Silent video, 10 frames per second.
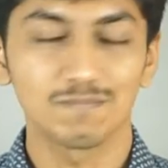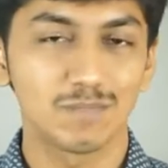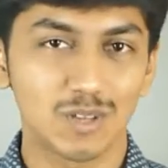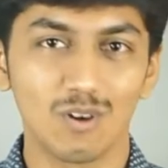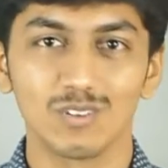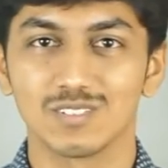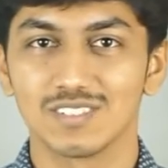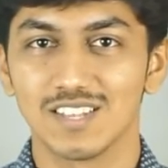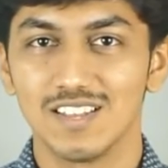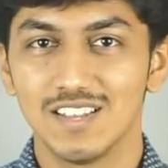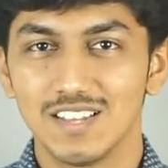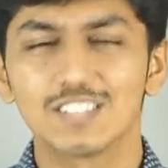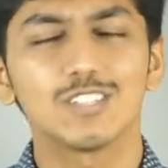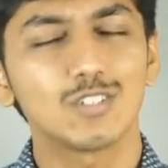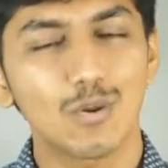Because
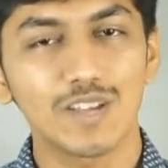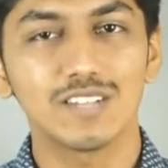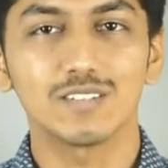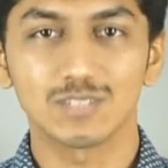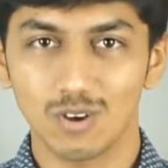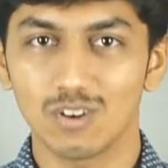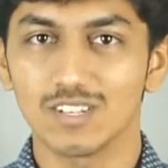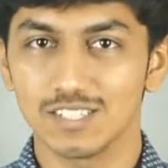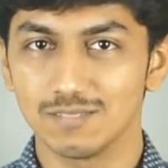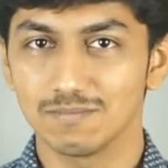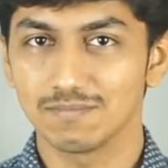the domain authority